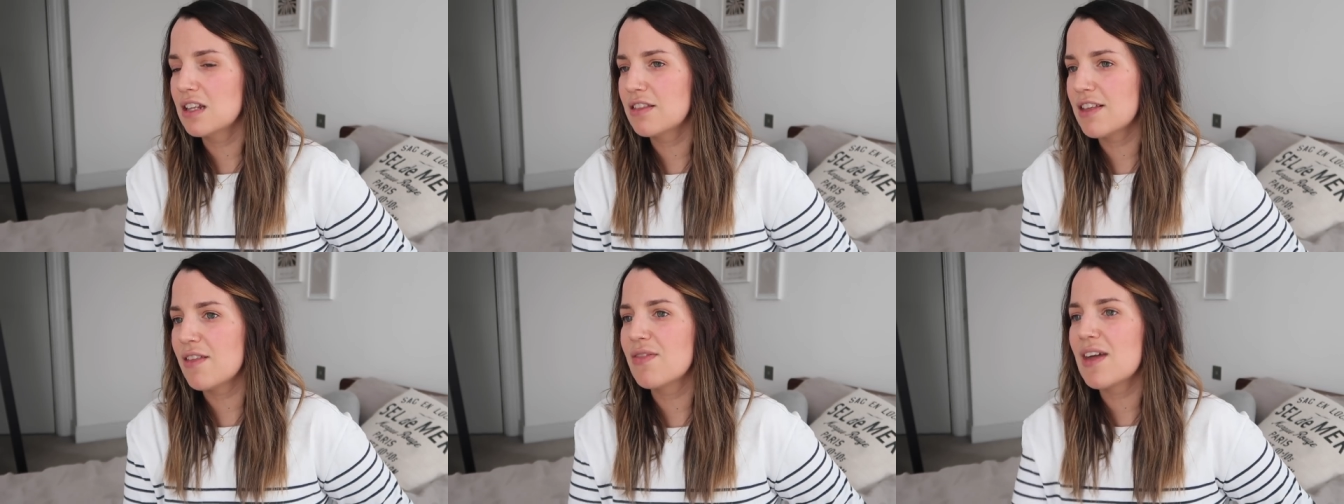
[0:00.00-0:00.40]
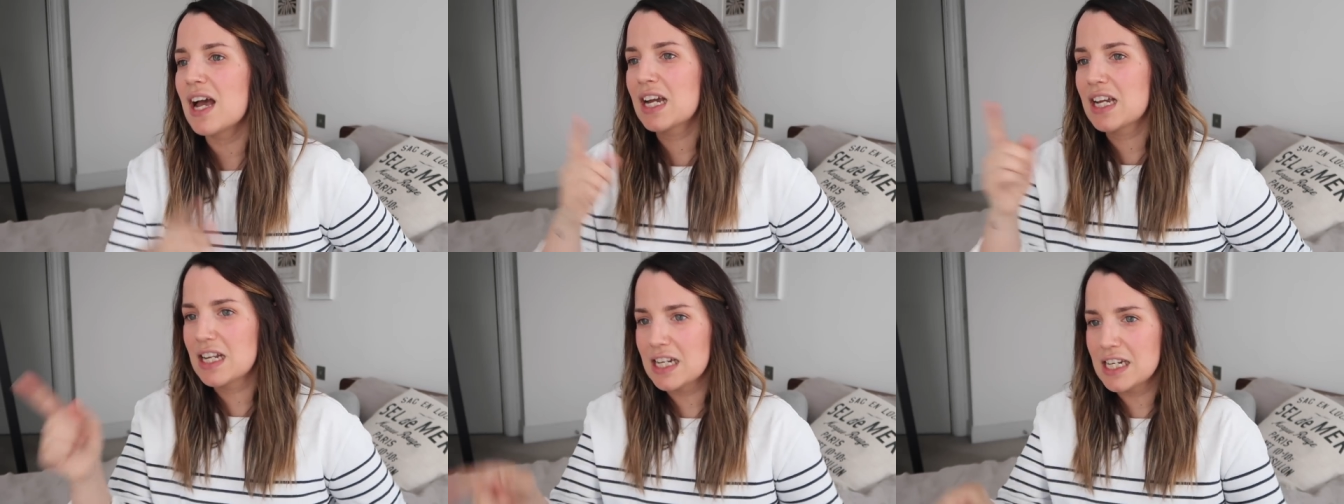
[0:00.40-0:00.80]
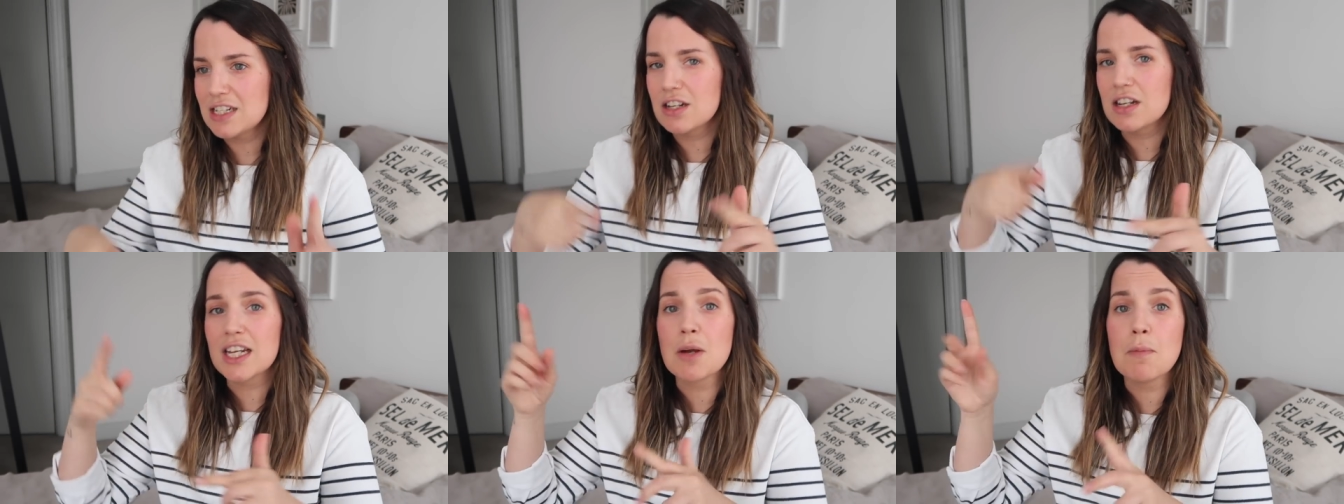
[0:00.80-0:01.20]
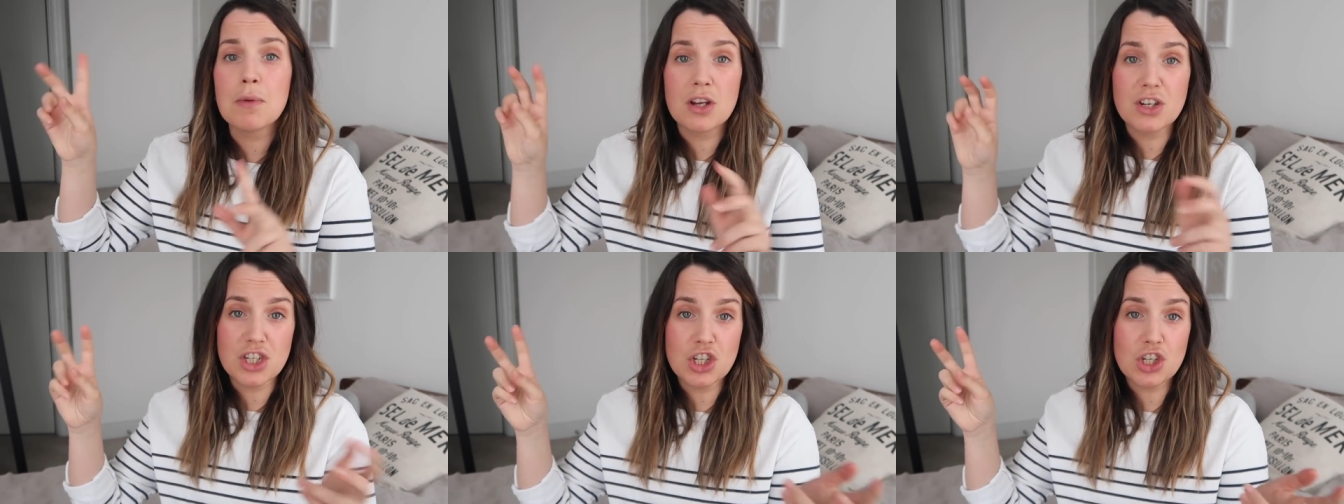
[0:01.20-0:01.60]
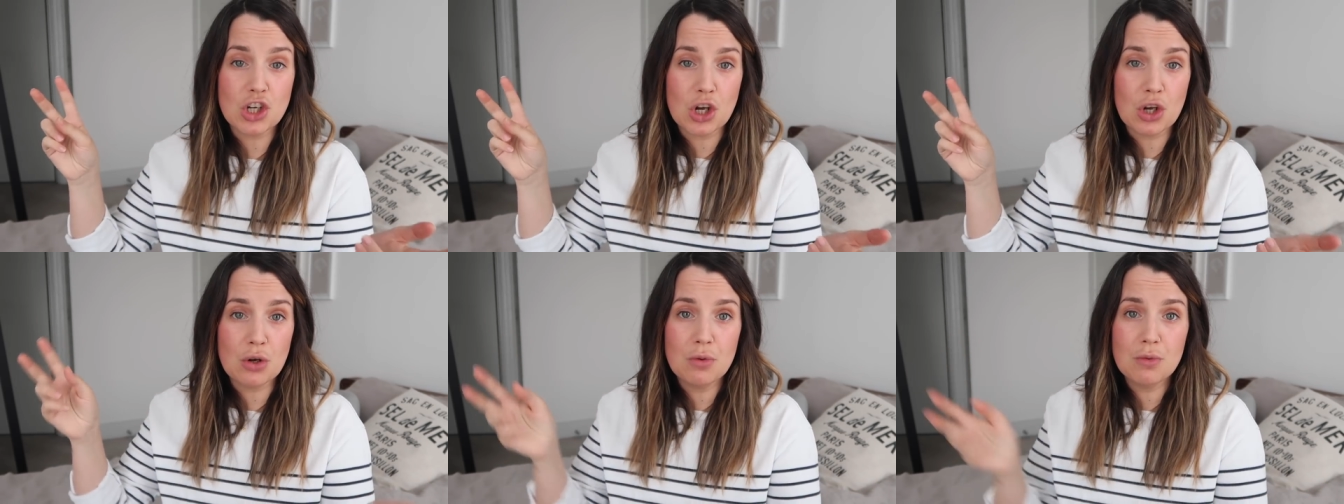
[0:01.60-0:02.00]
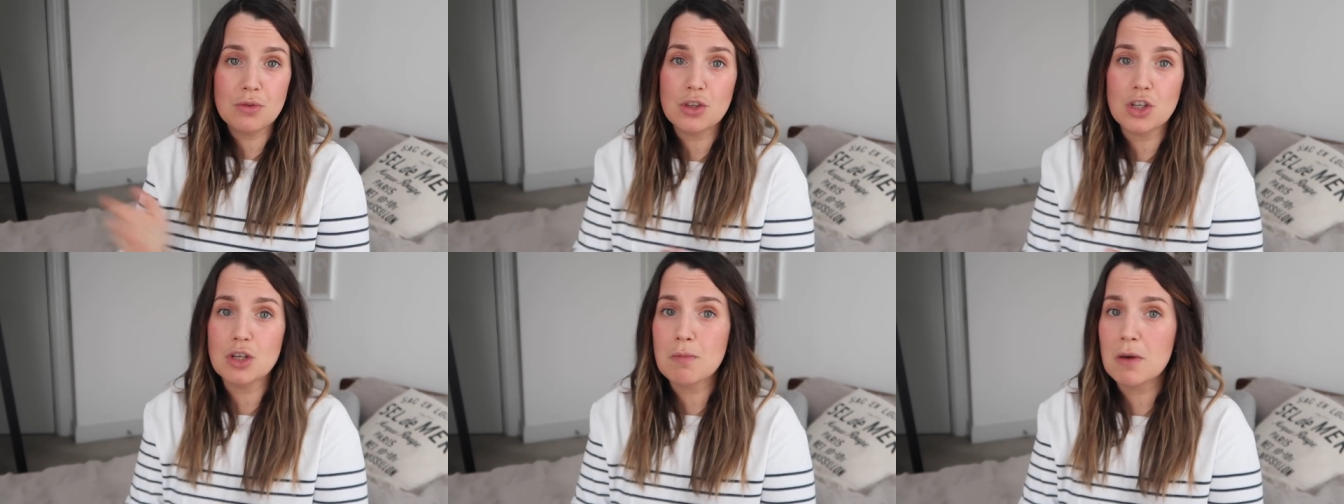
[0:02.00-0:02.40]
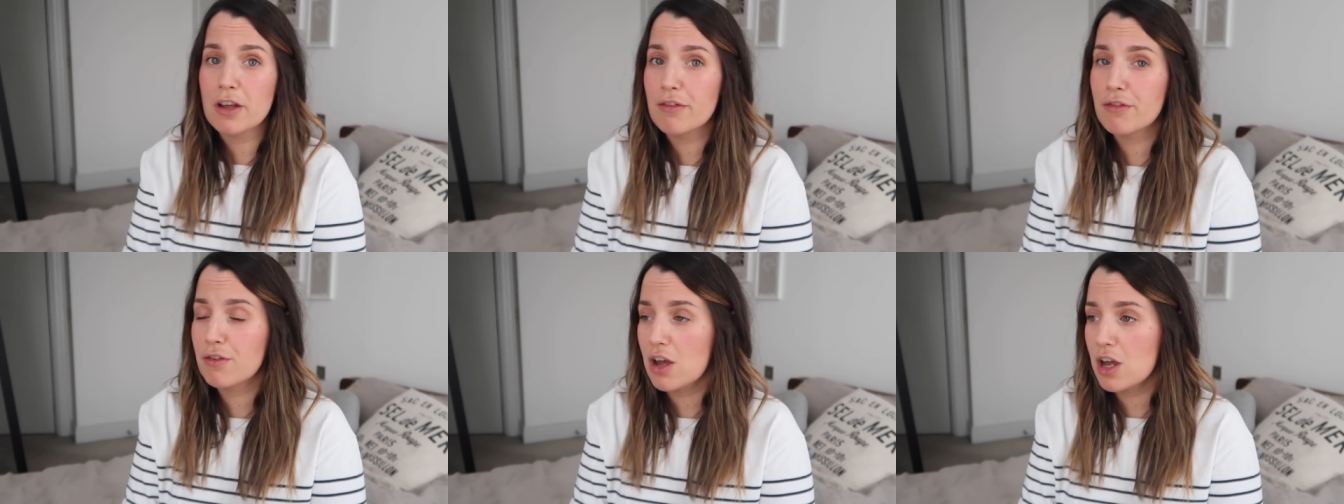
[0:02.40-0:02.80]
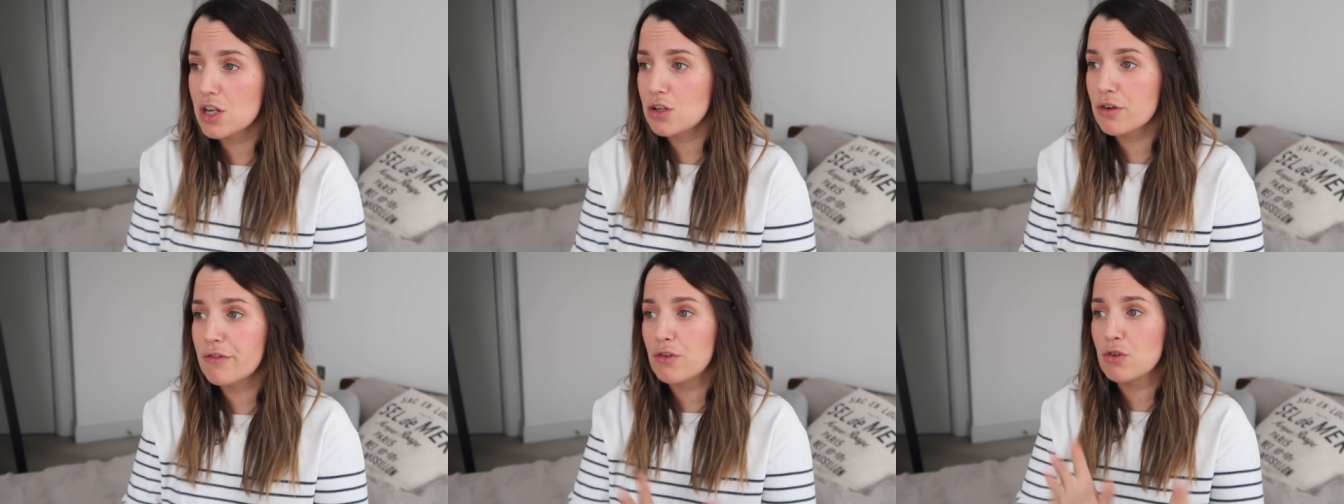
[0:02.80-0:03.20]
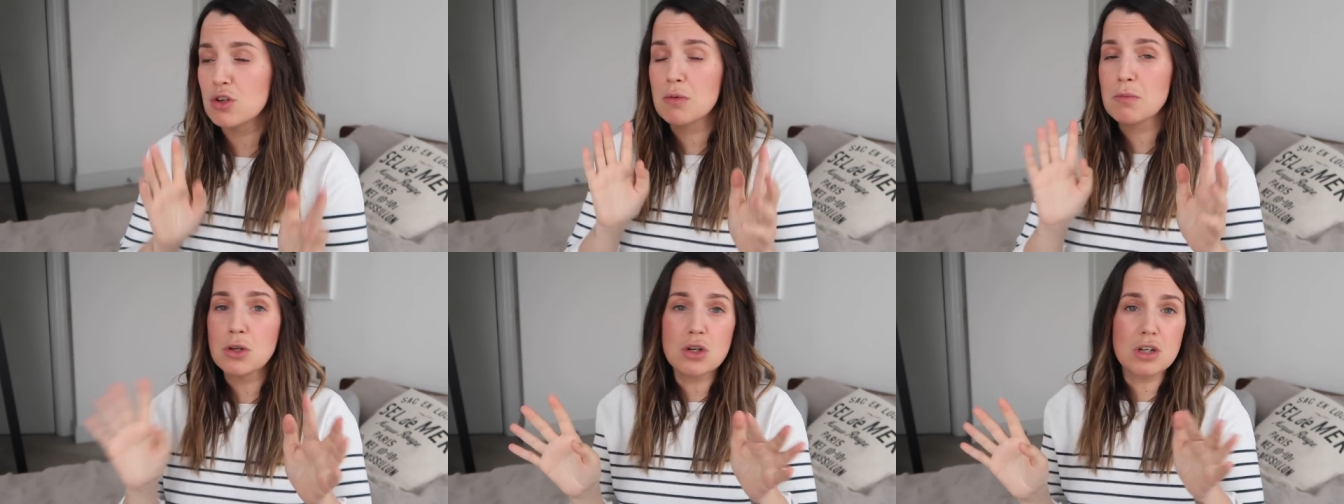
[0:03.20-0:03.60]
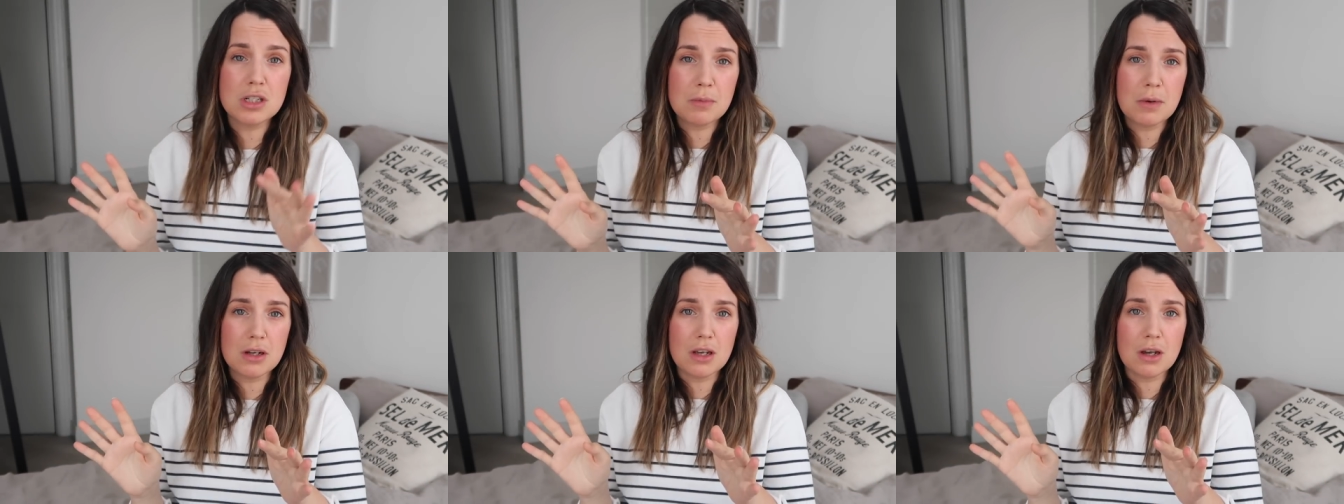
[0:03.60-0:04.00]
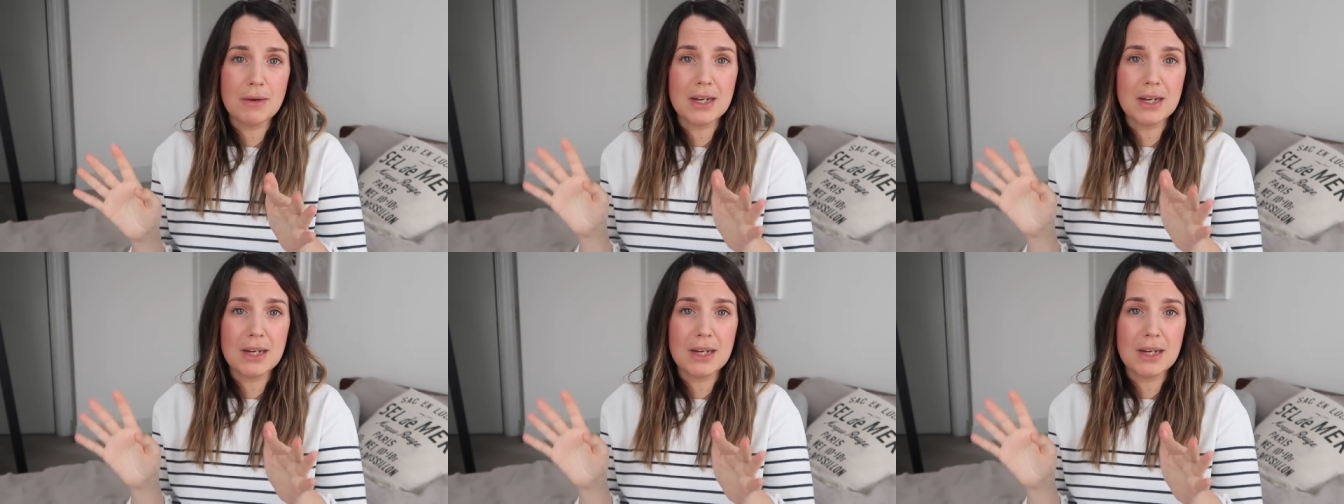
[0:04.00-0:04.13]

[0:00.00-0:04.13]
Then that can lead to like a bloody show that you might have heard of, or your mucus plug